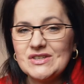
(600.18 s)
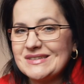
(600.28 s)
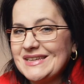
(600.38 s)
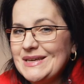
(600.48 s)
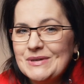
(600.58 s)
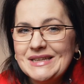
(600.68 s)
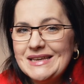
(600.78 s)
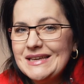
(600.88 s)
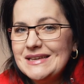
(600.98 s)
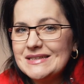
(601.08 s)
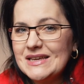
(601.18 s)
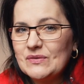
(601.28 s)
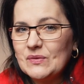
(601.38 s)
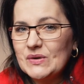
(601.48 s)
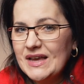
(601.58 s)
Just keep it
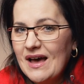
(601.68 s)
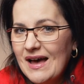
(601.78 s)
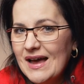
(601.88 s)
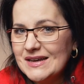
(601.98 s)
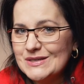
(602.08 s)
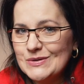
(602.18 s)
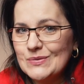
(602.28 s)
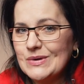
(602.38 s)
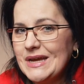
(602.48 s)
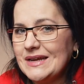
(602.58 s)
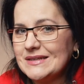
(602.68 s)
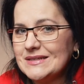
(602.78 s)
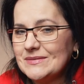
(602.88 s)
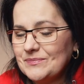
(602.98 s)
easy for the eyes to read.